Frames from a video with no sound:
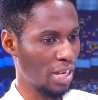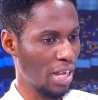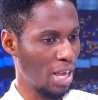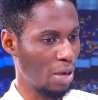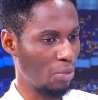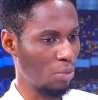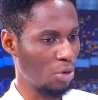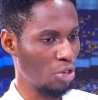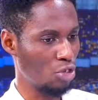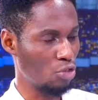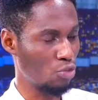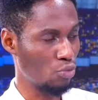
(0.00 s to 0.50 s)

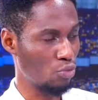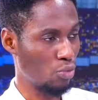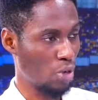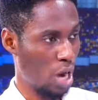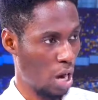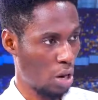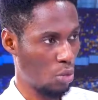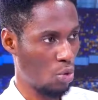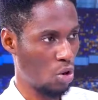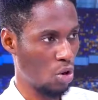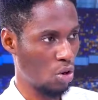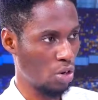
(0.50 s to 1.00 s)
that was
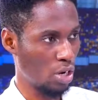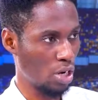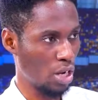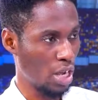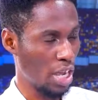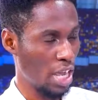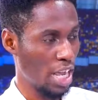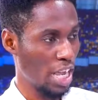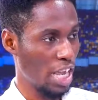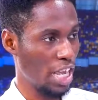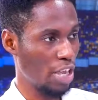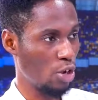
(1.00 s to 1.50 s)
record
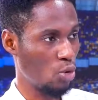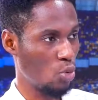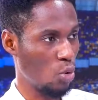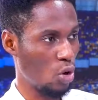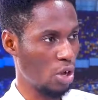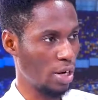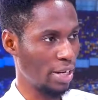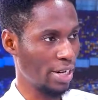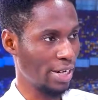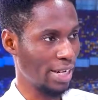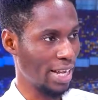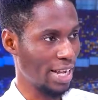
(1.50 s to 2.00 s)

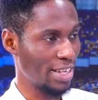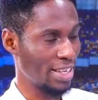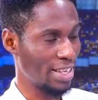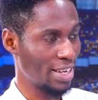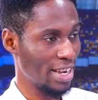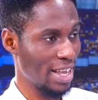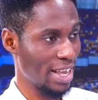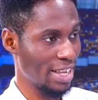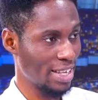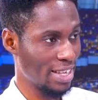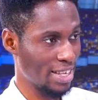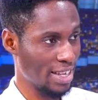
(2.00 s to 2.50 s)
equal in
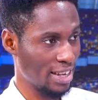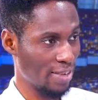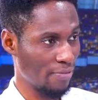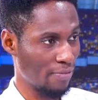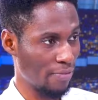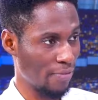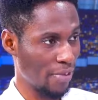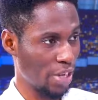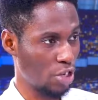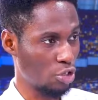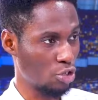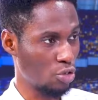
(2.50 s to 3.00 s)
getting 18
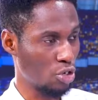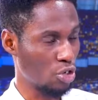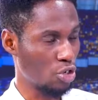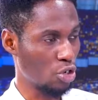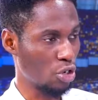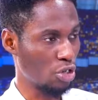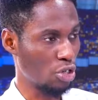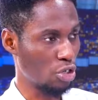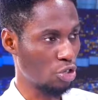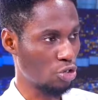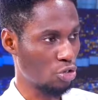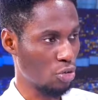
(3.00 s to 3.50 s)
victories
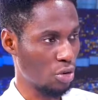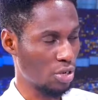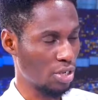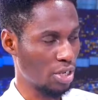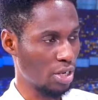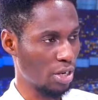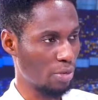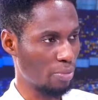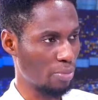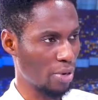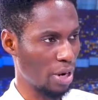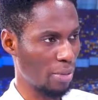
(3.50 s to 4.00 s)
on the trot
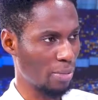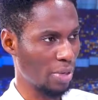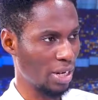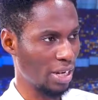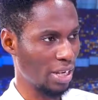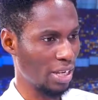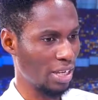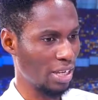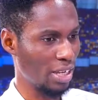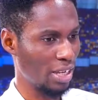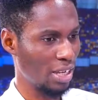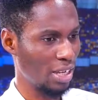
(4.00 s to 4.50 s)
in the Premier
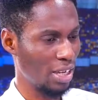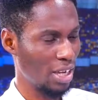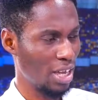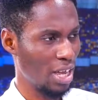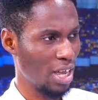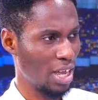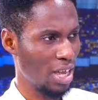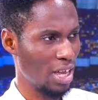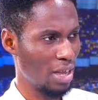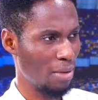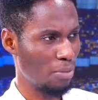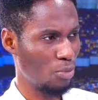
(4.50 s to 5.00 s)
League,
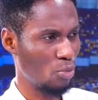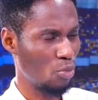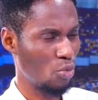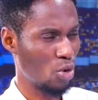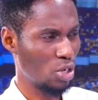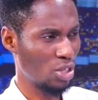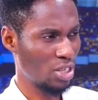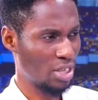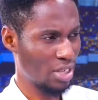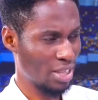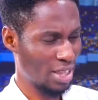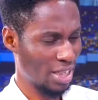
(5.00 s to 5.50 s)

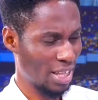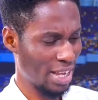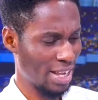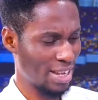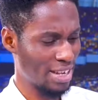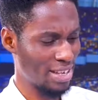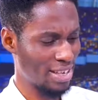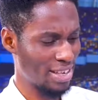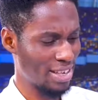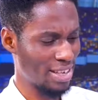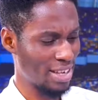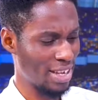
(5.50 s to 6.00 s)
what
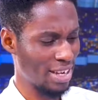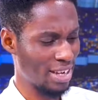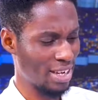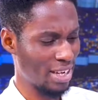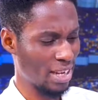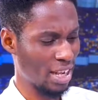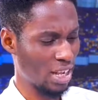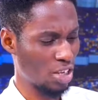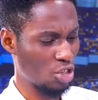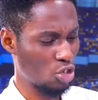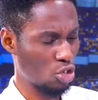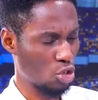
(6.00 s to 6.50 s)
things did
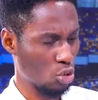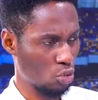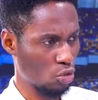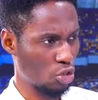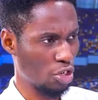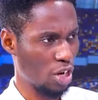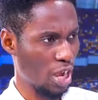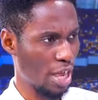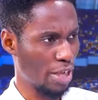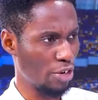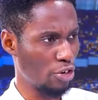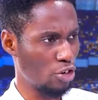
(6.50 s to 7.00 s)

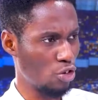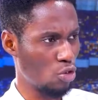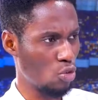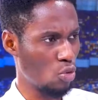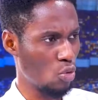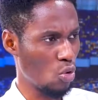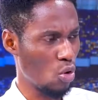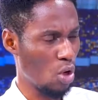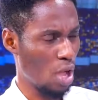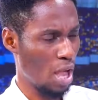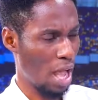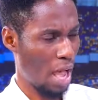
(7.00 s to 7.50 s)
Solskjaer
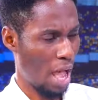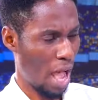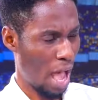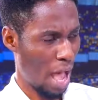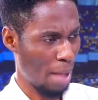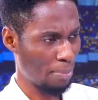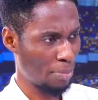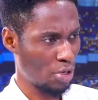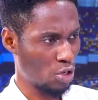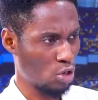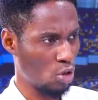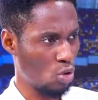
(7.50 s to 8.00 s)
do
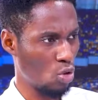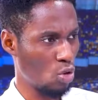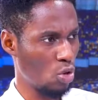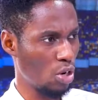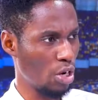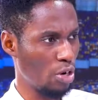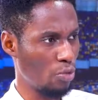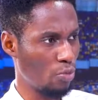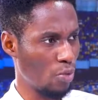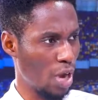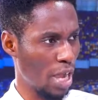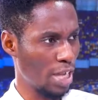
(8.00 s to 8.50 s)

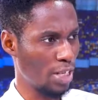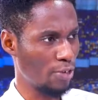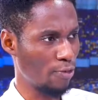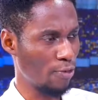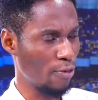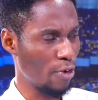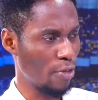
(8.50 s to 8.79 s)
absolutely right for